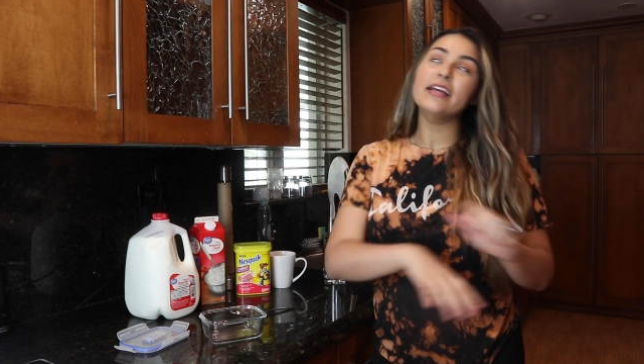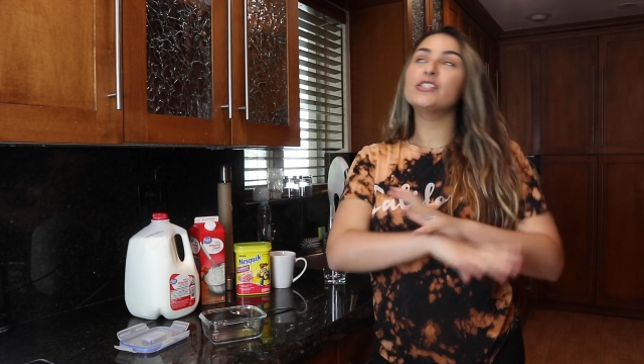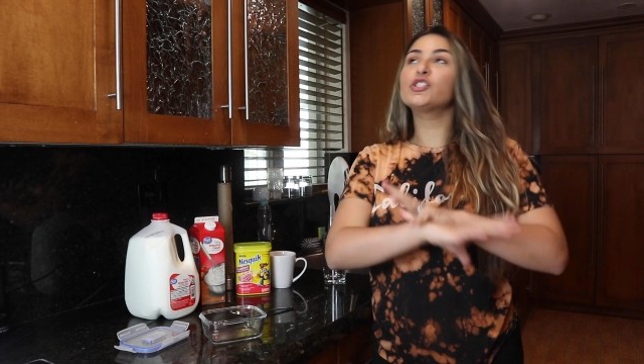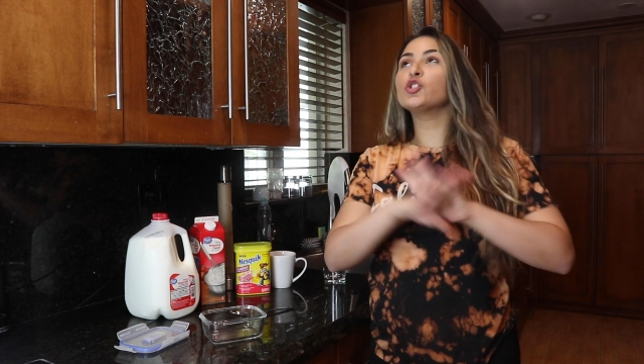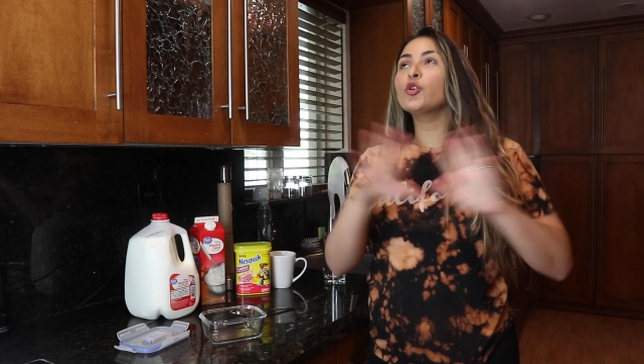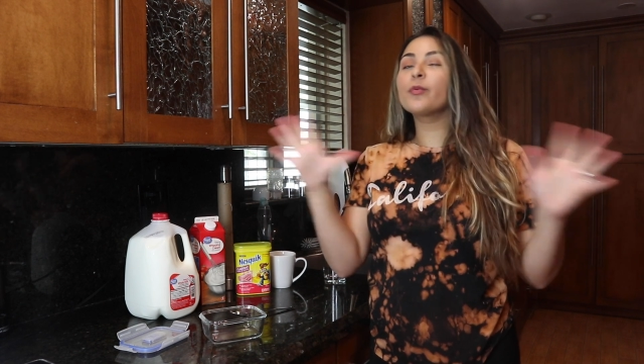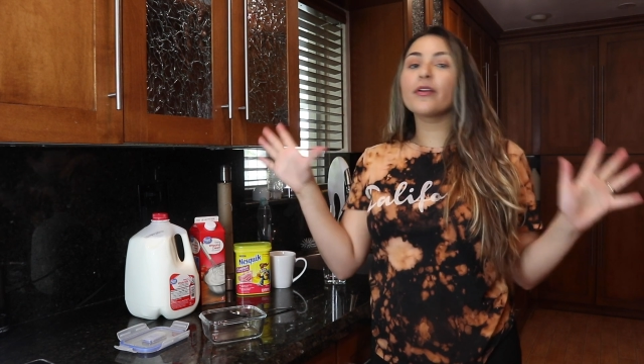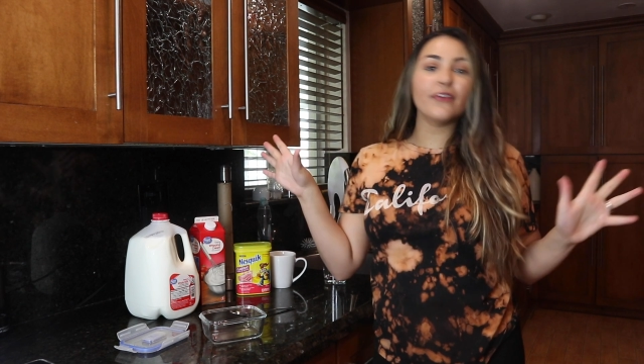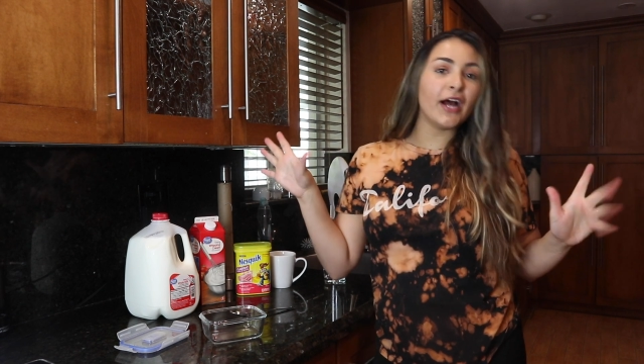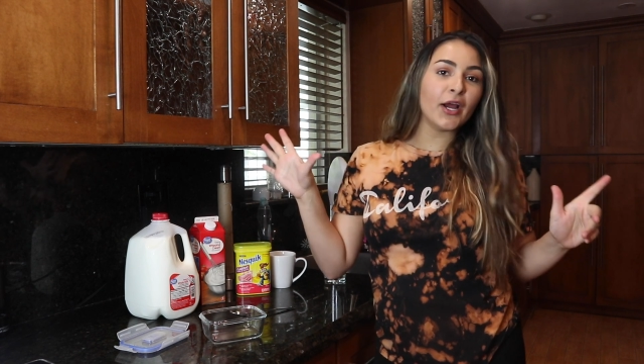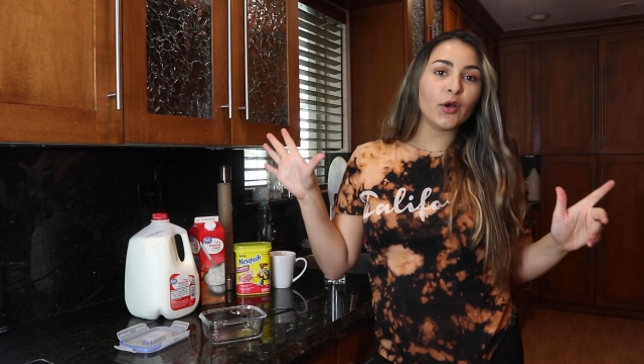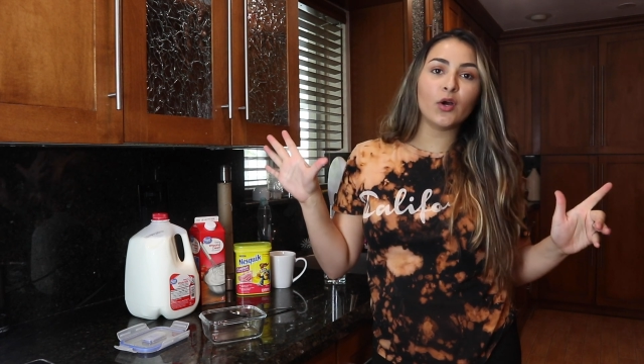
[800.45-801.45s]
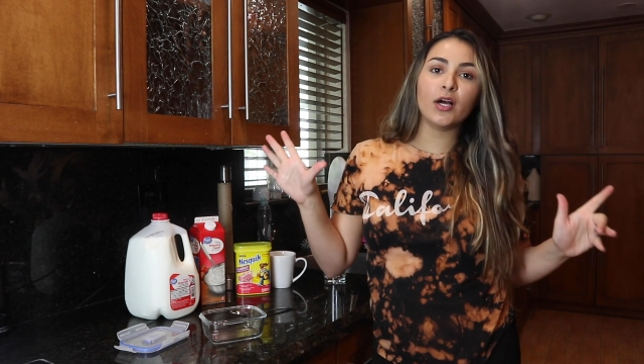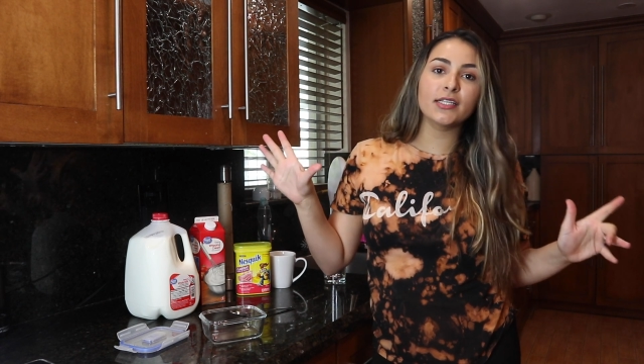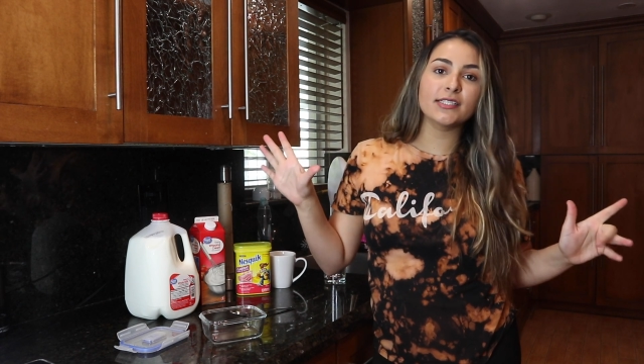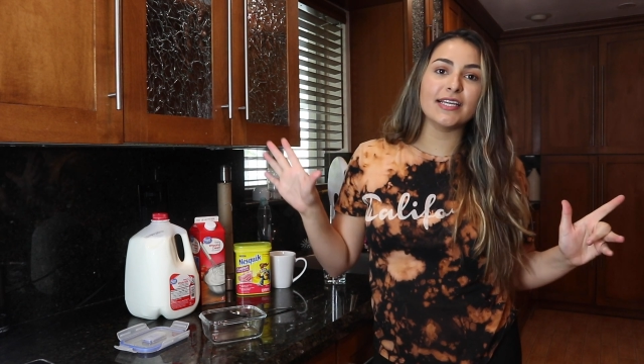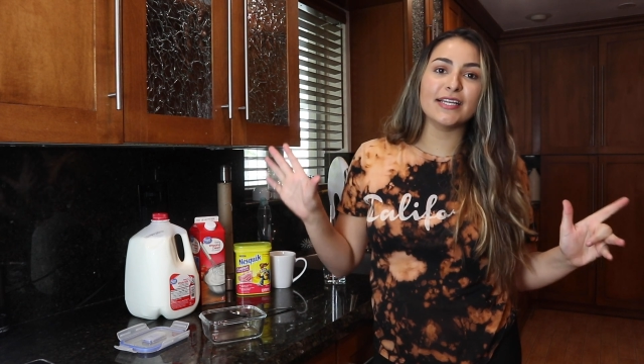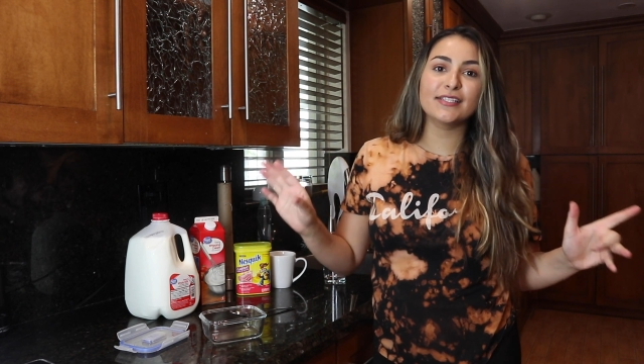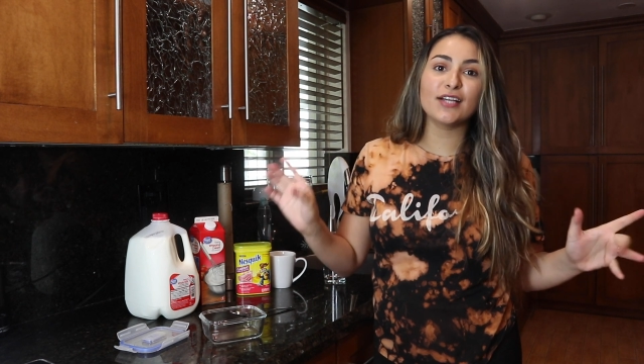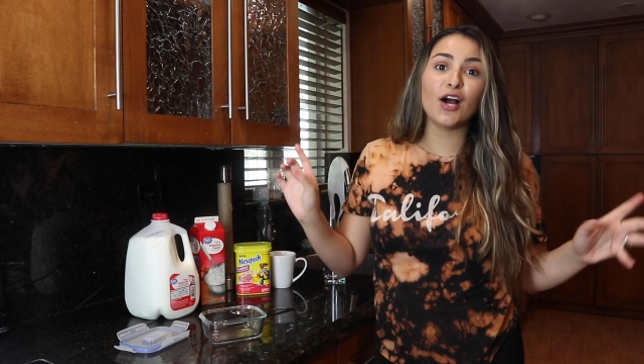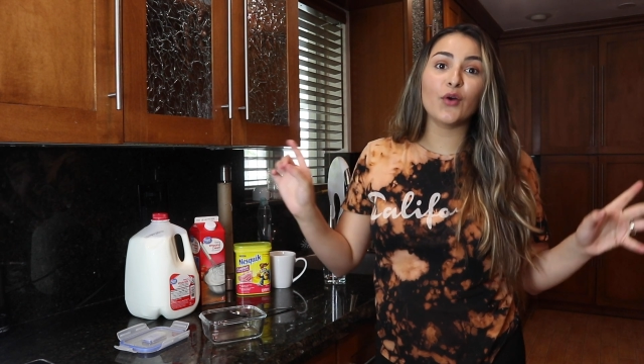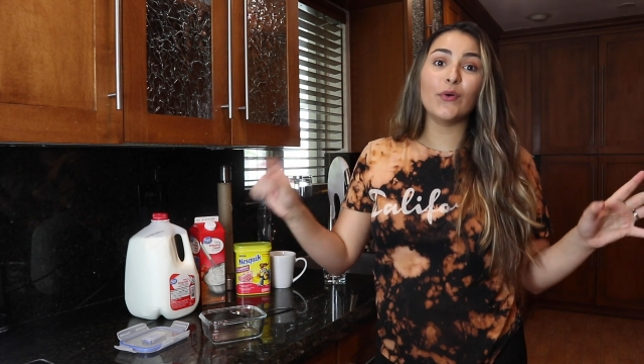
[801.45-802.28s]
super viral on TikTok.